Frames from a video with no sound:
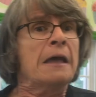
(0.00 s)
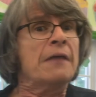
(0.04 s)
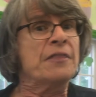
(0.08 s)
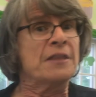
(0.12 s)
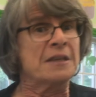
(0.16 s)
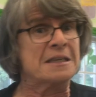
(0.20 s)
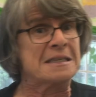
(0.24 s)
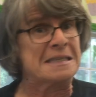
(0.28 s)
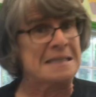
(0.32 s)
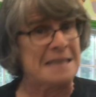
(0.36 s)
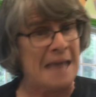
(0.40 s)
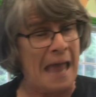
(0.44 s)

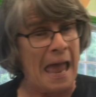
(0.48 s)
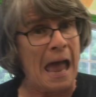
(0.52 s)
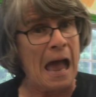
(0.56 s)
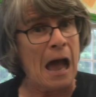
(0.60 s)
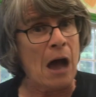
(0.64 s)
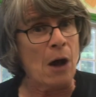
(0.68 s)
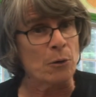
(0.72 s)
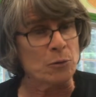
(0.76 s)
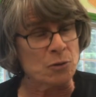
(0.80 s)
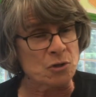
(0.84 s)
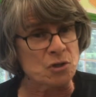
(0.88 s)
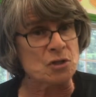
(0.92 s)
The
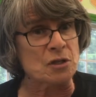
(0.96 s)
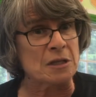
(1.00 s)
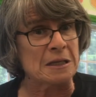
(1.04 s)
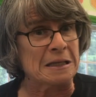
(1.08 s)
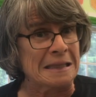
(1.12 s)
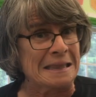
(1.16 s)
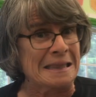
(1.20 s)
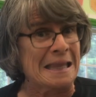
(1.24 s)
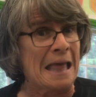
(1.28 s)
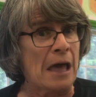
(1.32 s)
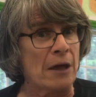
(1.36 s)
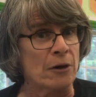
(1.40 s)
sounds
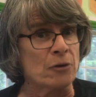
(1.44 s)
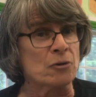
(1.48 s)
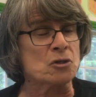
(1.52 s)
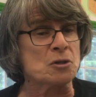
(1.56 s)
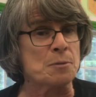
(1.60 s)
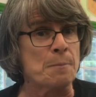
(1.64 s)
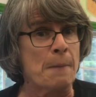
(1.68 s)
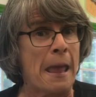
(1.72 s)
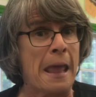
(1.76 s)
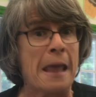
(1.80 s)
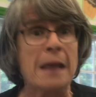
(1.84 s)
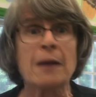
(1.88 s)
the
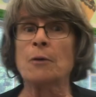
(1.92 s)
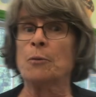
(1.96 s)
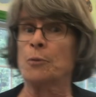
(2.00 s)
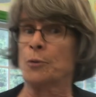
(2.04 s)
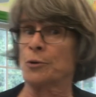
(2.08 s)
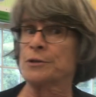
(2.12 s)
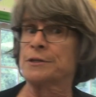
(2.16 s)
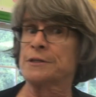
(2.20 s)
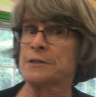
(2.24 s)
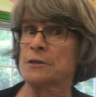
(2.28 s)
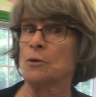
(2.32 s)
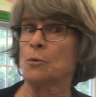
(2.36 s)
letters make,
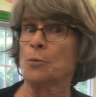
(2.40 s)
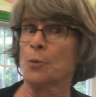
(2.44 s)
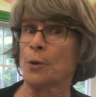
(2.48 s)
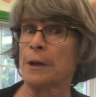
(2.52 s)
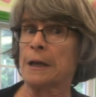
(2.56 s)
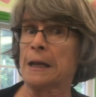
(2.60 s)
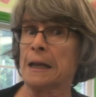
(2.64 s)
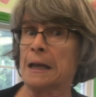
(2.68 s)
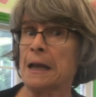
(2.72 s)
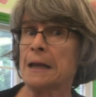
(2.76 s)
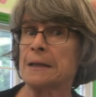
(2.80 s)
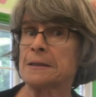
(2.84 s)
we're still
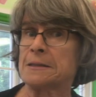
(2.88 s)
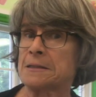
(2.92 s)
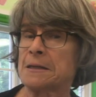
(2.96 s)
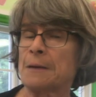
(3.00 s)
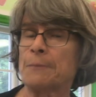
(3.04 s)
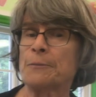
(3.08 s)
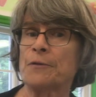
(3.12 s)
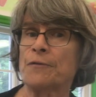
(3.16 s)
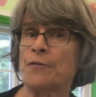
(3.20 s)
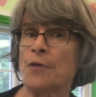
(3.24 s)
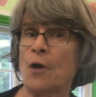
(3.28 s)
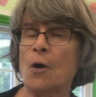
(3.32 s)
working on
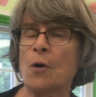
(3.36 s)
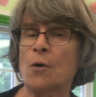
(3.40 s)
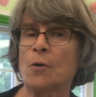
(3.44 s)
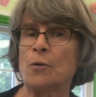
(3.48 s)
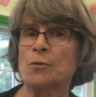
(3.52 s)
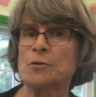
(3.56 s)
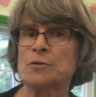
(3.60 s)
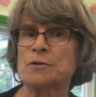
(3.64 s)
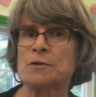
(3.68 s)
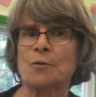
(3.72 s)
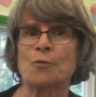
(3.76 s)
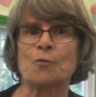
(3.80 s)
some of
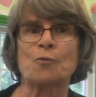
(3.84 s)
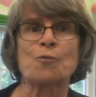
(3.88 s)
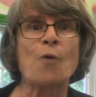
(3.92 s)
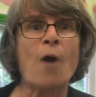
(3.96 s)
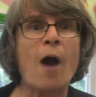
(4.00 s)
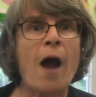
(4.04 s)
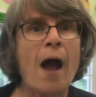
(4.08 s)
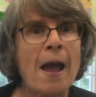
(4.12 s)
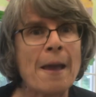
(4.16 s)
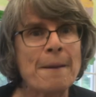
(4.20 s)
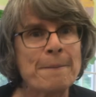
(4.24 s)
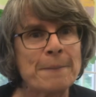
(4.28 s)
those,
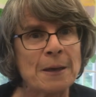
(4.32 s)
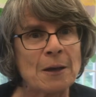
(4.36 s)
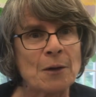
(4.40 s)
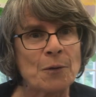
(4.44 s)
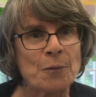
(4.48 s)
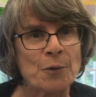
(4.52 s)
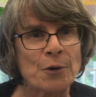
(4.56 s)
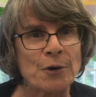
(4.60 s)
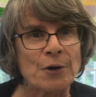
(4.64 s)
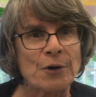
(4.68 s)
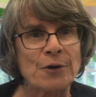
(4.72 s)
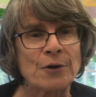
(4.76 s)

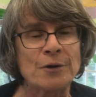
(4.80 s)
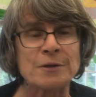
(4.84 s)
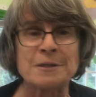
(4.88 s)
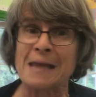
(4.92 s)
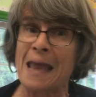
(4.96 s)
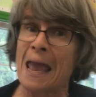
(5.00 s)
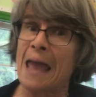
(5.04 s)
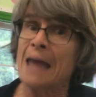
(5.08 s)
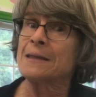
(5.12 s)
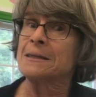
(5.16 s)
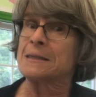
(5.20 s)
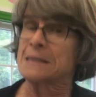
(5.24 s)
rhyming words
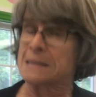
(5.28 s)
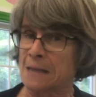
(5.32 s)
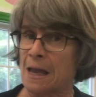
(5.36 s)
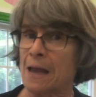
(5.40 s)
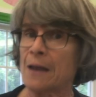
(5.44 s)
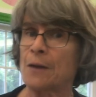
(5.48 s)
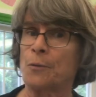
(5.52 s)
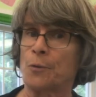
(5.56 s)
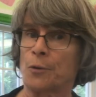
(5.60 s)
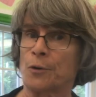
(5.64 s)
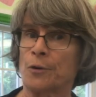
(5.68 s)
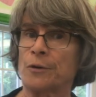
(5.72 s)
and
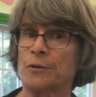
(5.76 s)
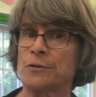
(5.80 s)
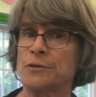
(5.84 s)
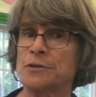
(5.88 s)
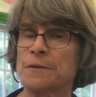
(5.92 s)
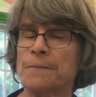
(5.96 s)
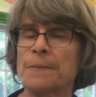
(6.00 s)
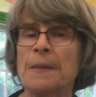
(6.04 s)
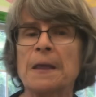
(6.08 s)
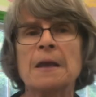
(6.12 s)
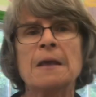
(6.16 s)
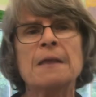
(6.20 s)
sight words.